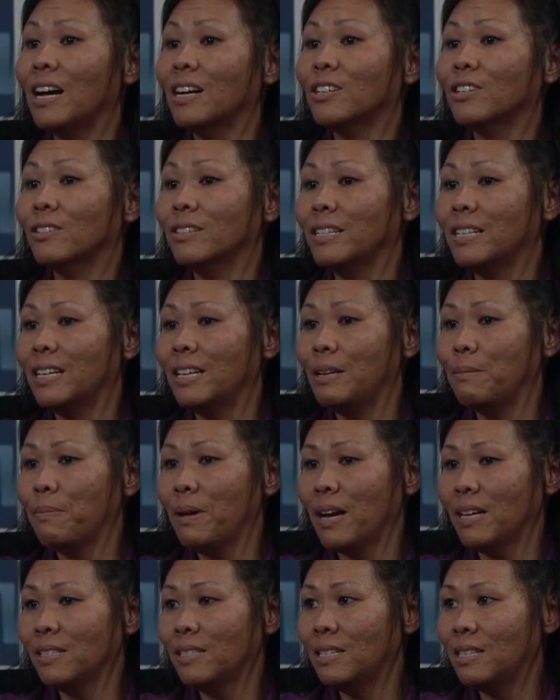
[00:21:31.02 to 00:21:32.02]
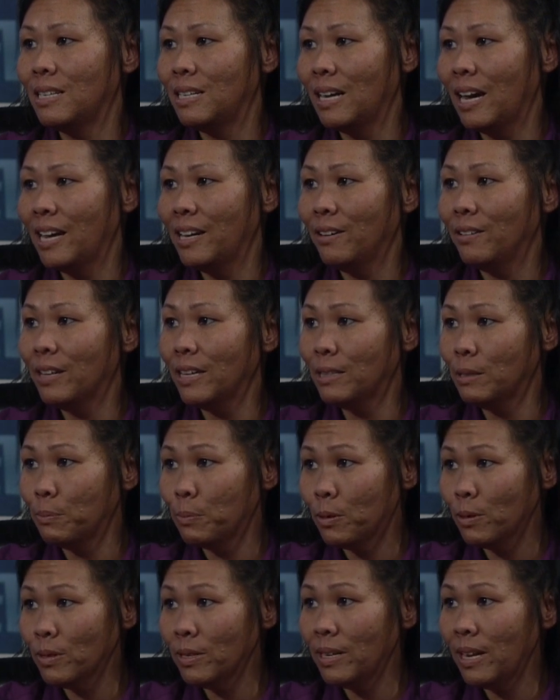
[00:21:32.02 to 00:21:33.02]
actually getting past the denial that the
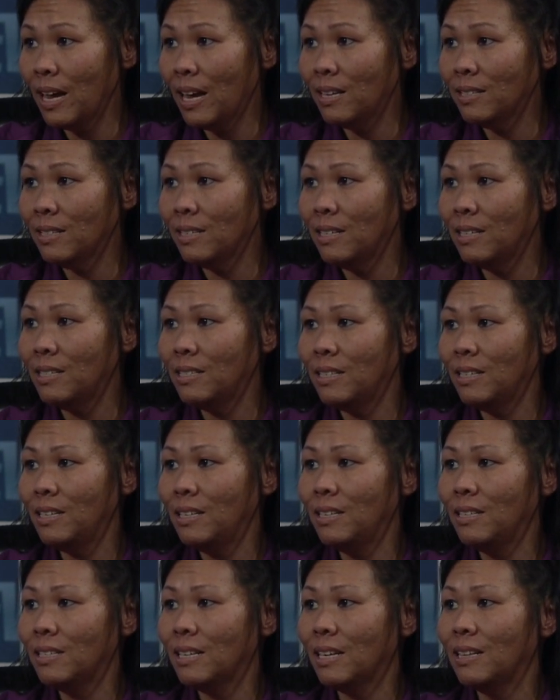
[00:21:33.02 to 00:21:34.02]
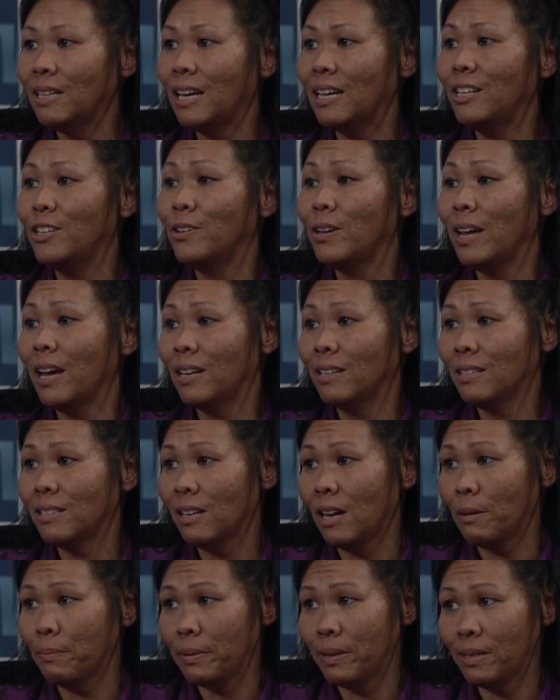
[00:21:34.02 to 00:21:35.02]
person has the disease and that you can't
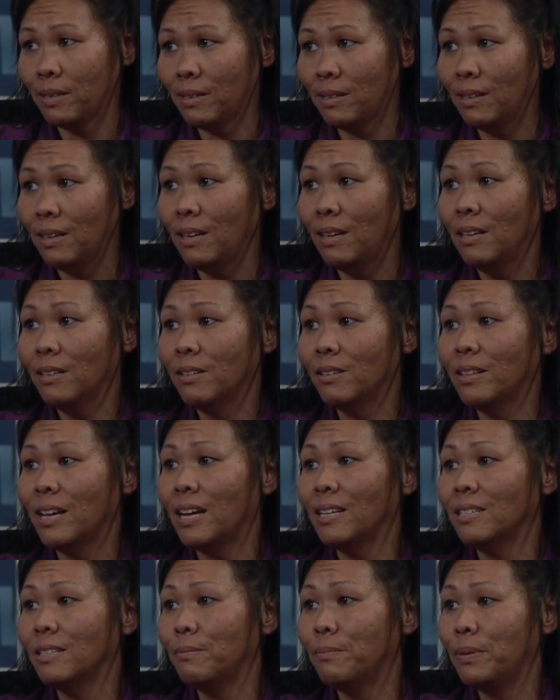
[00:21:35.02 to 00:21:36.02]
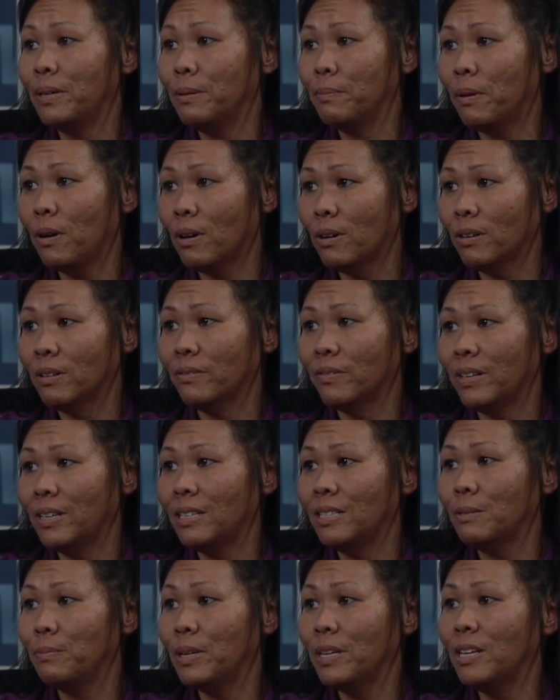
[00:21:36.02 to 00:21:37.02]
stop it. So that's a big part of it,
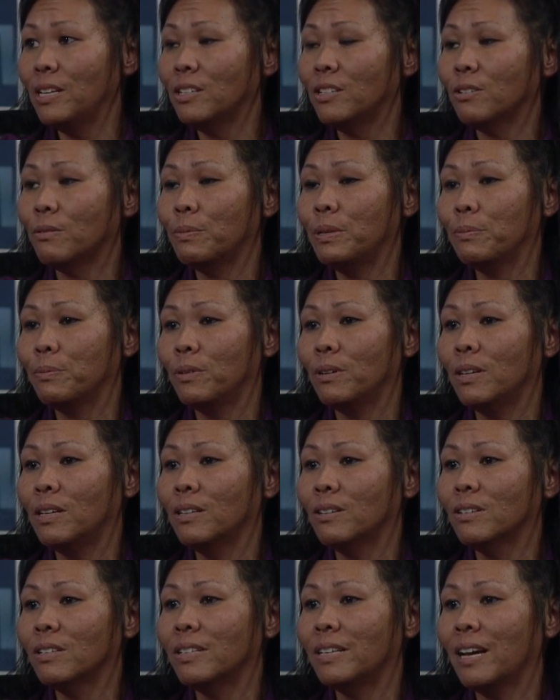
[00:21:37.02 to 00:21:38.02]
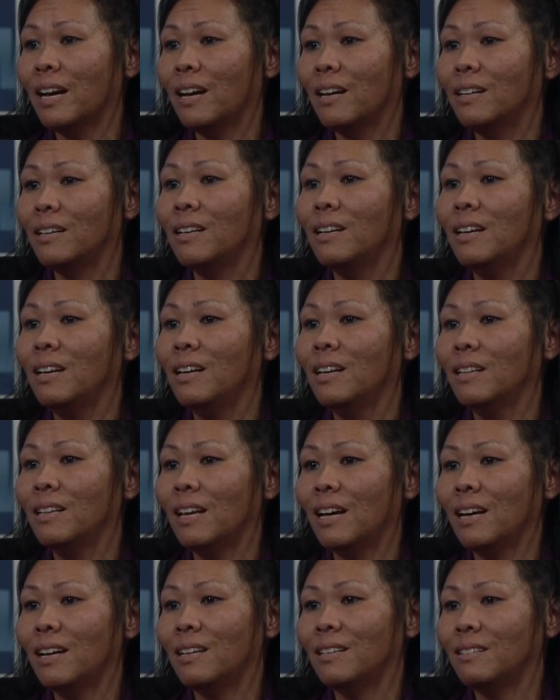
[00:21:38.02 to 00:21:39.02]
is making sure people understand
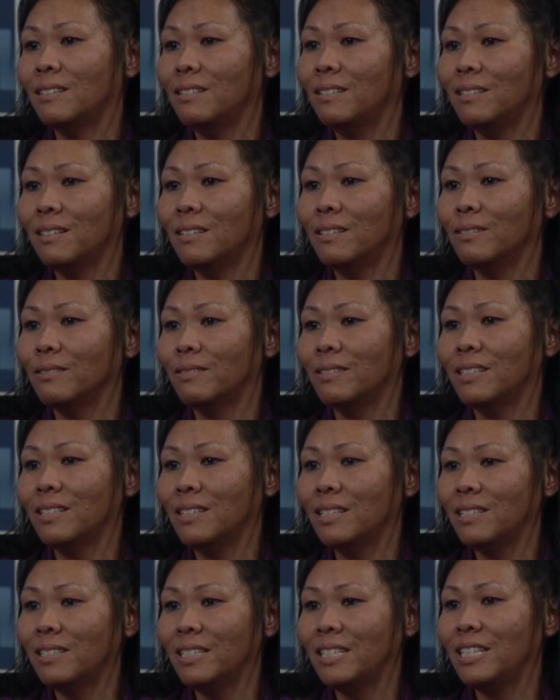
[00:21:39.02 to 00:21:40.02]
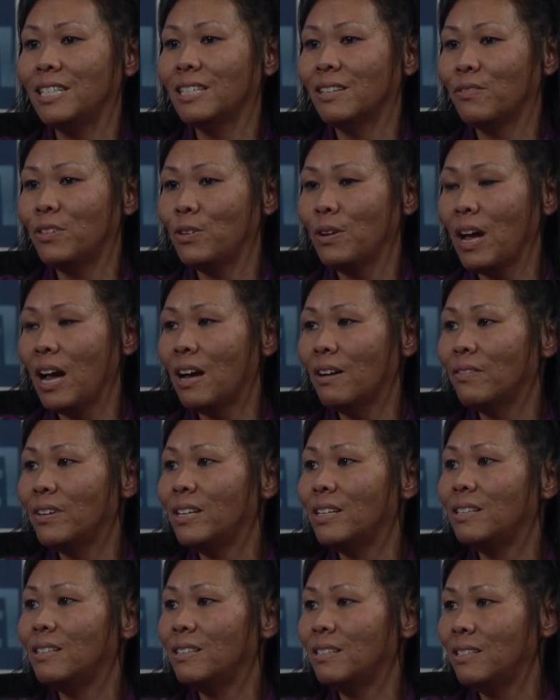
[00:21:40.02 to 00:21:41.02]
that, you know, this disease, if you have
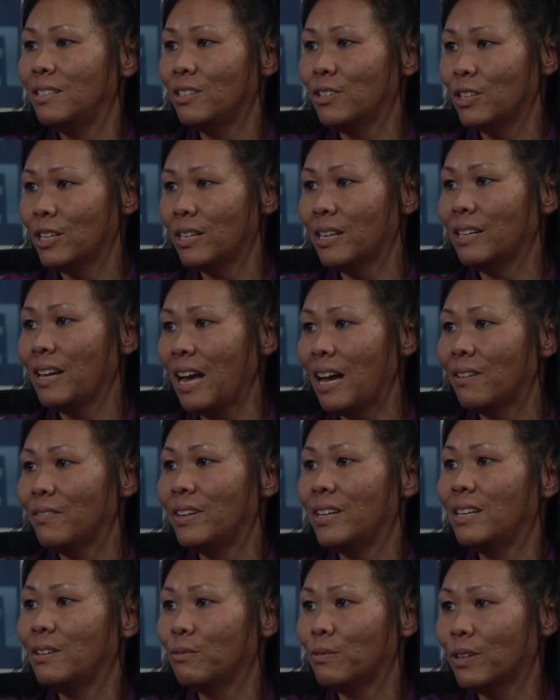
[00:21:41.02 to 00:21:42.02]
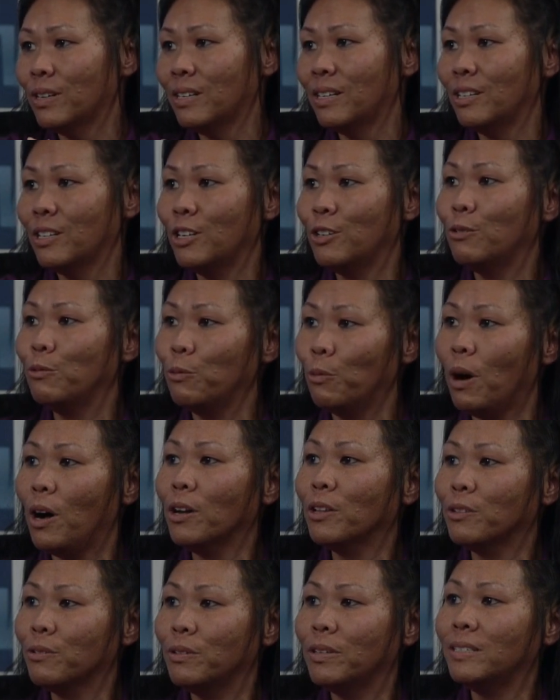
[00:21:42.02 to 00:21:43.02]
it, you're going to have it, and we're going to
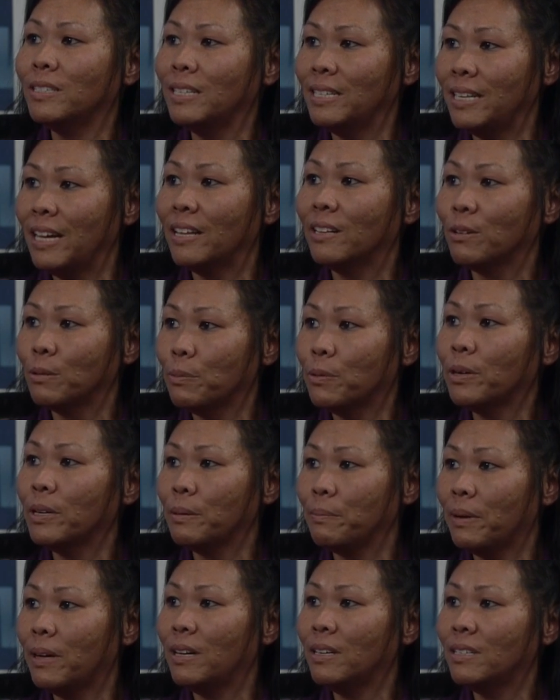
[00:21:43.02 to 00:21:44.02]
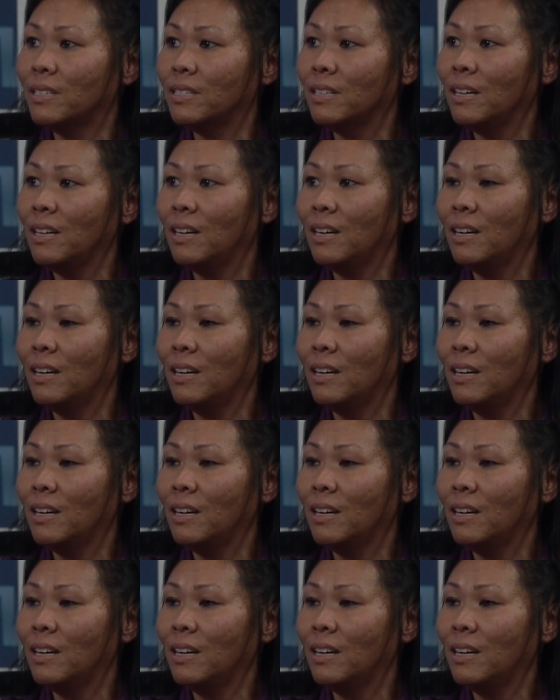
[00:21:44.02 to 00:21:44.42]
walk through it together pretty much.